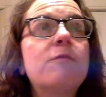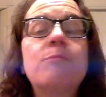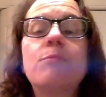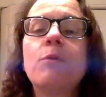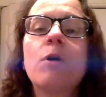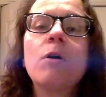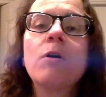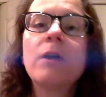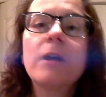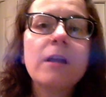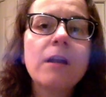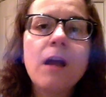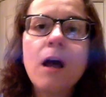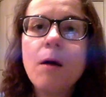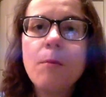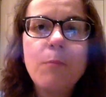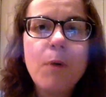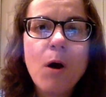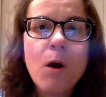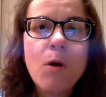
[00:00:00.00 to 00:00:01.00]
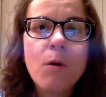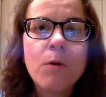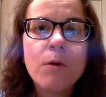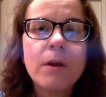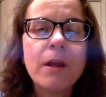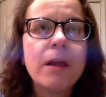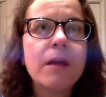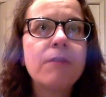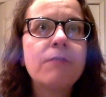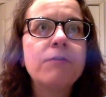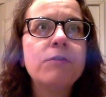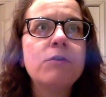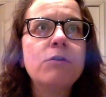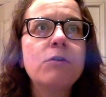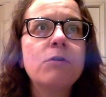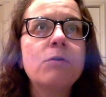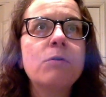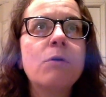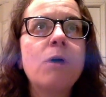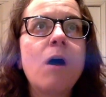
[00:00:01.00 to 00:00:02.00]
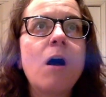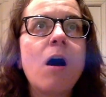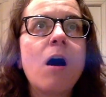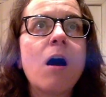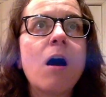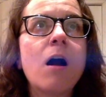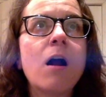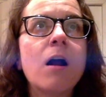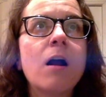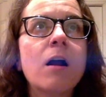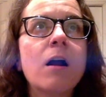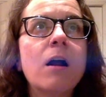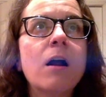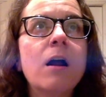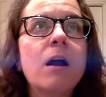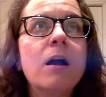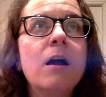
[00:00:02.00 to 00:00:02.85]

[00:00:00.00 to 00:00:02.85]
broken a bone, if you are